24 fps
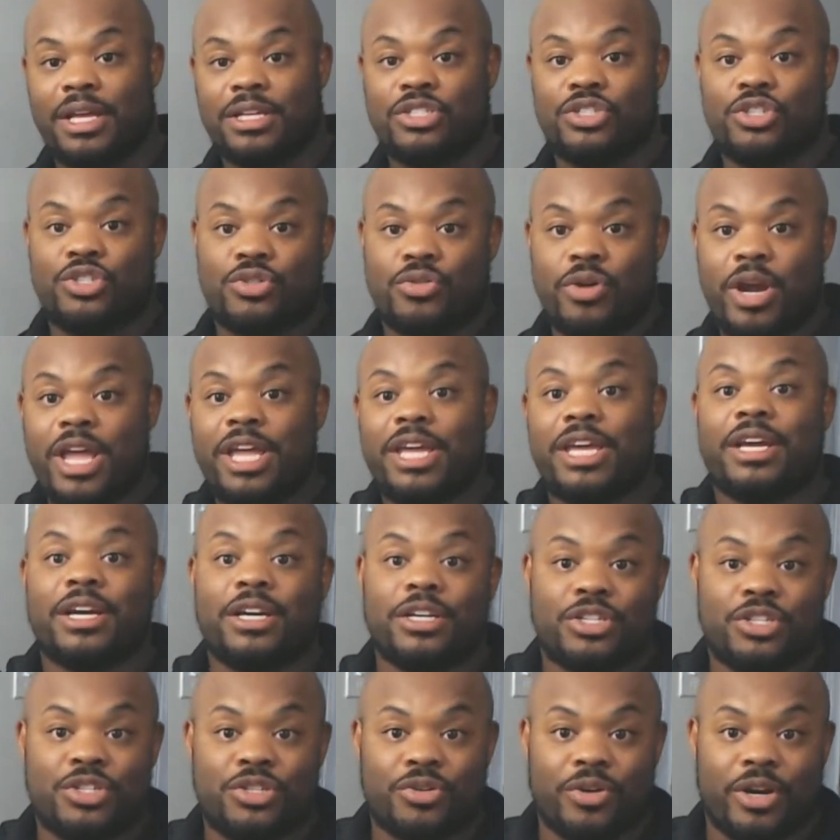striking
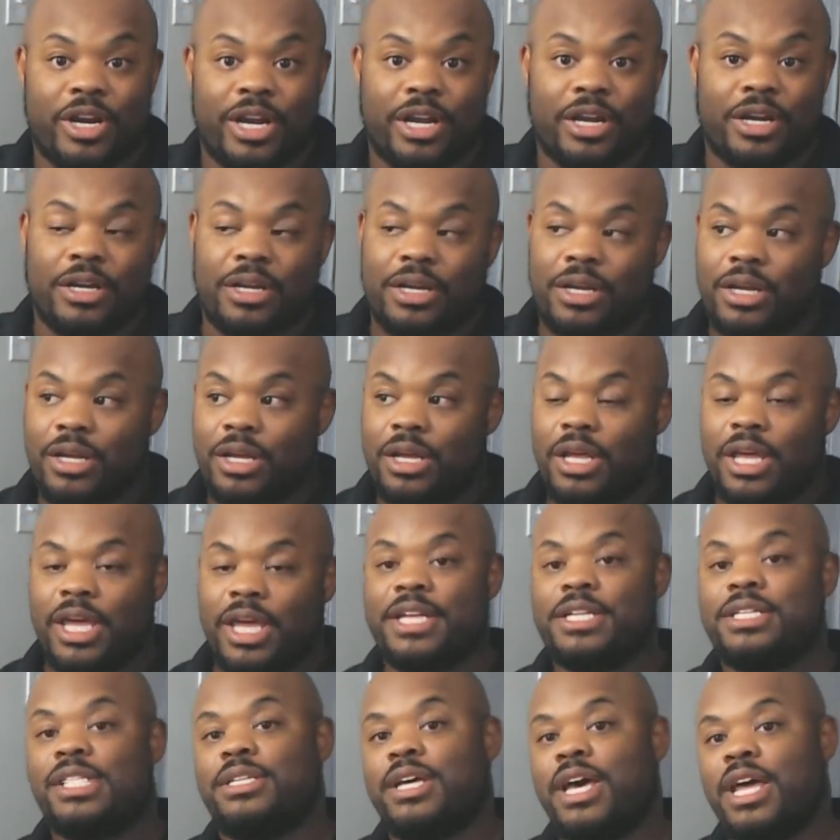a string
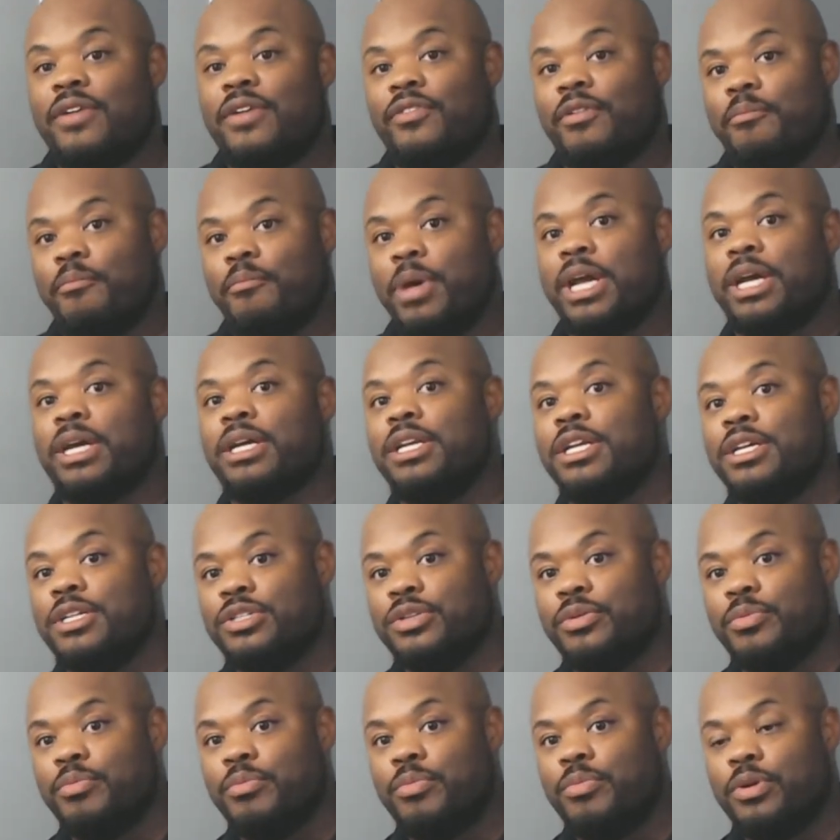inside of a
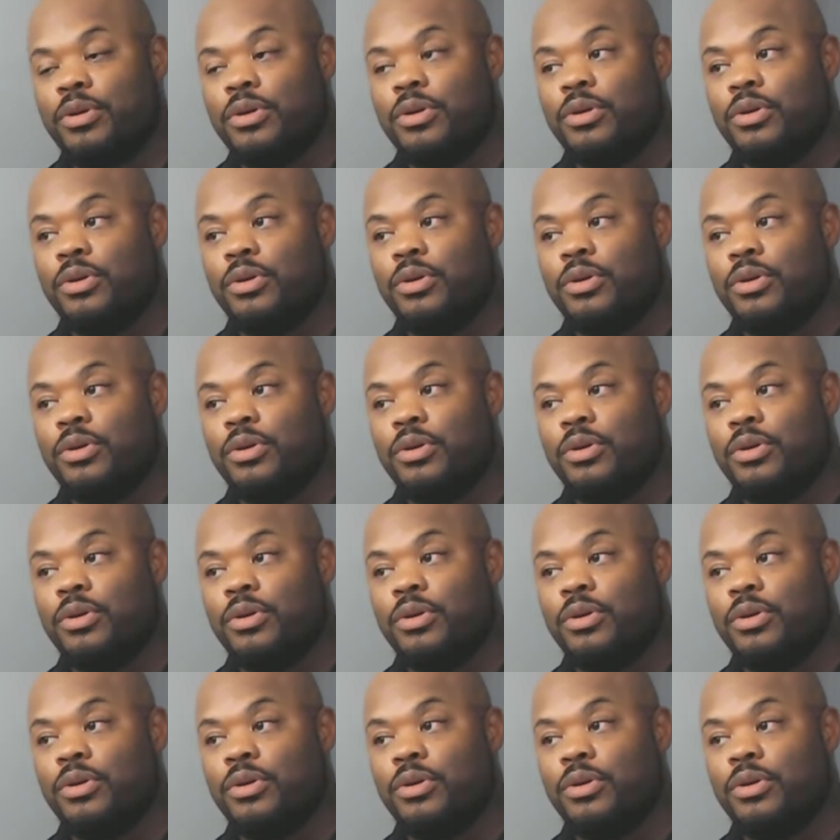mechanism